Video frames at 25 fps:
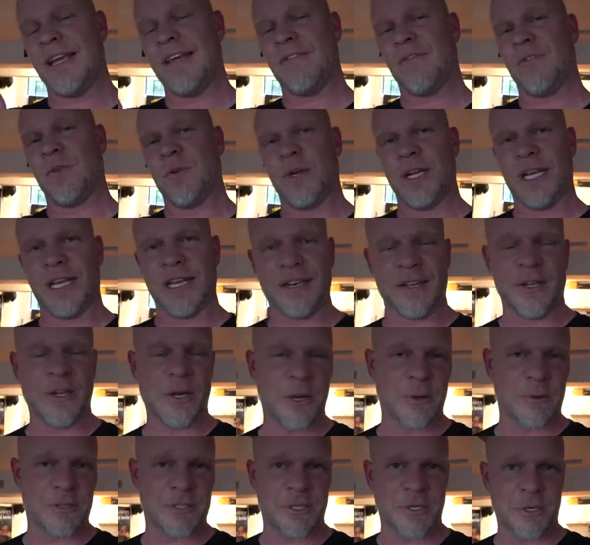If you did, you
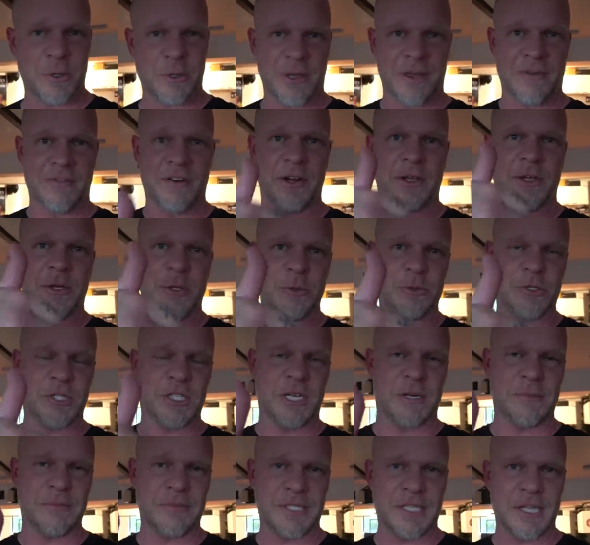know what to do. Give it a huge
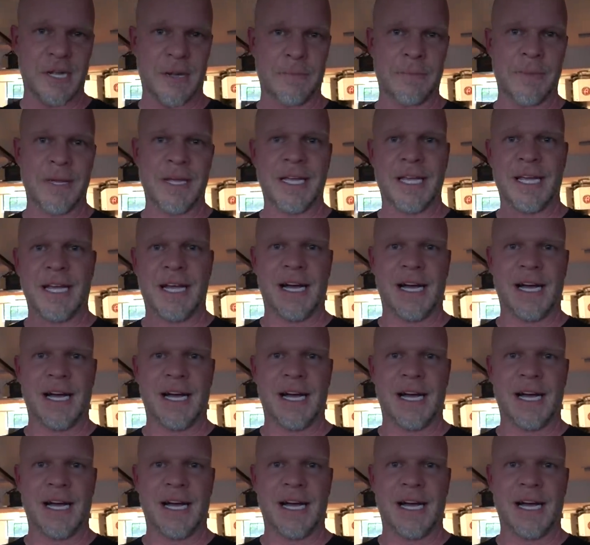thumbs up.